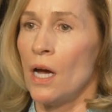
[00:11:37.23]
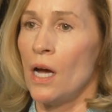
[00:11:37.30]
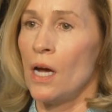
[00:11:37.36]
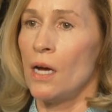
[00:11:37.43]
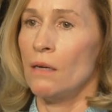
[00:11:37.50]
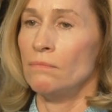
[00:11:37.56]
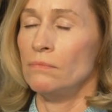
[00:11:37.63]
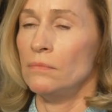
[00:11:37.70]

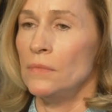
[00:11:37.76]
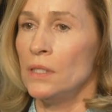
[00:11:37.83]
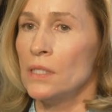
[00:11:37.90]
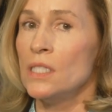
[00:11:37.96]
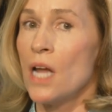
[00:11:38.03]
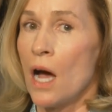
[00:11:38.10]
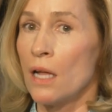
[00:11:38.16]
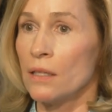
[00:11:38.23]
um,
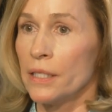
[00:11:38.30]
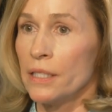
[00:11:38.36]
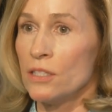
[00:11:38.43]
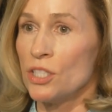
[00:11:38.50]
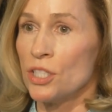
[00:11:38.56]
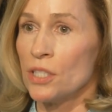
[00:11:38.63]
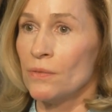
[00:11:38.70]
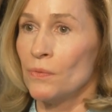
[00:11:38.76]

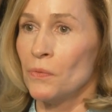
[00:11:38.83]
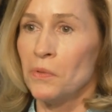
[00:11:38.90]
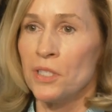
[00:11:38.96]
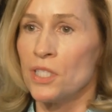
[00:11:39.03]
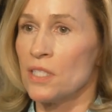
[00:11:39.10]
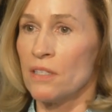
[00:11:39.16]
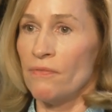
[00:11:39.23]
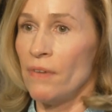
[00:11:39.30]
knowledge,
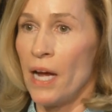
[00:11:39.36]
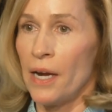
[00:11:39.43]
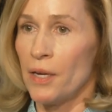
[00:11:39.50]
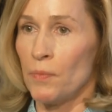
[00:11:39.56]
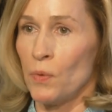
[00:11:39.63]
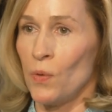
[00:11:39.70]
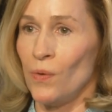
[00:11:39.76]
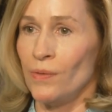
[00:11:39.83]
which is
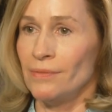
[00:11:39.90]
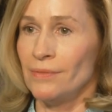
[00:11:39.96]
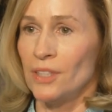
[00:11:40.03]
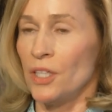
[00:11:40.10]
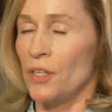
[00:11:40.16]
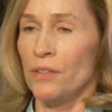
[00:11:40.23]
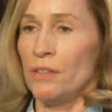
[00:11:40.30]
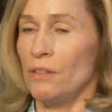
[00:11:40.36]
invaluable.
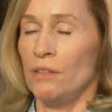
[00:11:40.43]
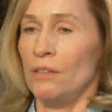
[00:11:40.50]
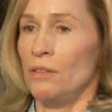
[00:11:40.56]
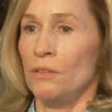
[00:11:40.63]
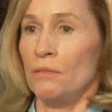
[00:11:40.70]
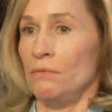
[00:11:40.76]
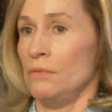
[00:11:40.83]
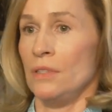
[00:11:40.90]
You know, you, yeah.
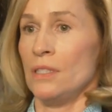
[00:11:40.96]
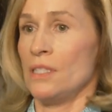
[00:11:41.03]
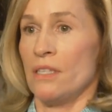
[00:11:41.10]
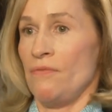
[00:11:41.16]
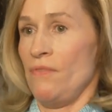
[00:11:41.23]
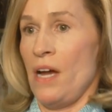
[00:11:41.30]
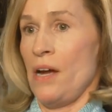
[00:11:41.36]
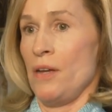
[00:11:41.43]
you, it's
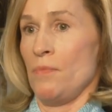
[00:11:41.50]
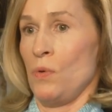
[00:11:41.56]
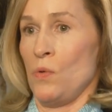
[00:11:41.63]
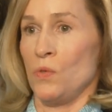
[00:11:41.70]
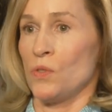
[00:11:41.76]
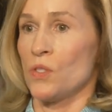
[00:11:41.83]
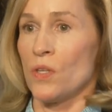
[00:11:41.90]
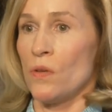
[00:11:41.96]

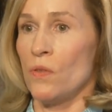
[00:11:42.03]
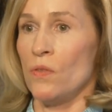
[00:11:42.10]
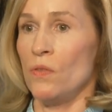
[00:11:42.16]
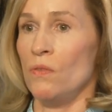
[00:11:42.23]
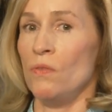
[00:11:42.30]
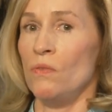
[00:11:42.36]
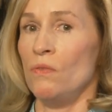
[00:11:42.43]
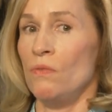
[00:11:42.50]
invaluable. So
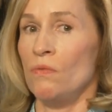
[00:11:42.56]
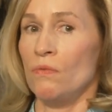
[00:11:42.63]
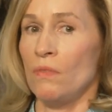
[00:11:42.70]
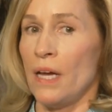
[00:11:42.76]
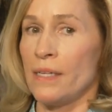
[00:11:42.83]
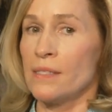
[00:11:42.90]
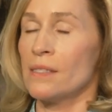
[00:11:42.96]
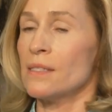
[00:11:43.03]

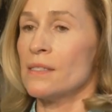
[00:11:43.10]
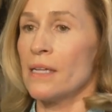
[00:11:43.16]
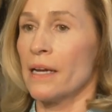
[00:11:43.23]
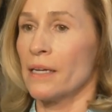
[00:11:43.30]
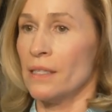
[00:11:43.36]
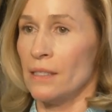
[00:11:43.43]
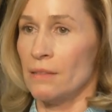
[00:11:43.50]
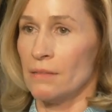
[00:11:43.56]
that's the
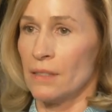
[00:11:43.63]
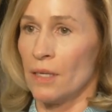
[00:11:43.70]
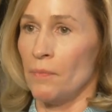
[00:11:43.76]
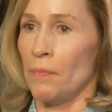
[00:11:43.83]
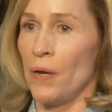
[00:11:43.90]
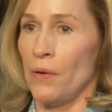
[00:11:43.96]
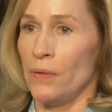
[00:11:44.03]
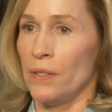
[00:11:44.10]
second
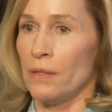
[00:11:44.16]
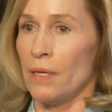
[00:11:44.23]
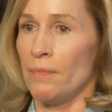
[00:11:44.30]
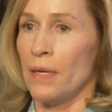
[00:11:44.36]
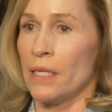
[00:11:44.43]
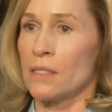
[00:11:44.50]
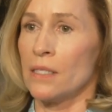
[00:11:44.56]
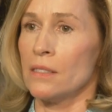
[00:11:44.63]
component that
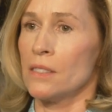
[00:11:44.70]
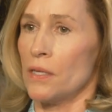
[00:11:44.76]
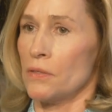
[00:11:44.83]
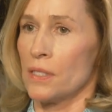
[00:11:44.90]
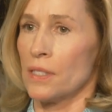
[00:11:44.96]
makes it so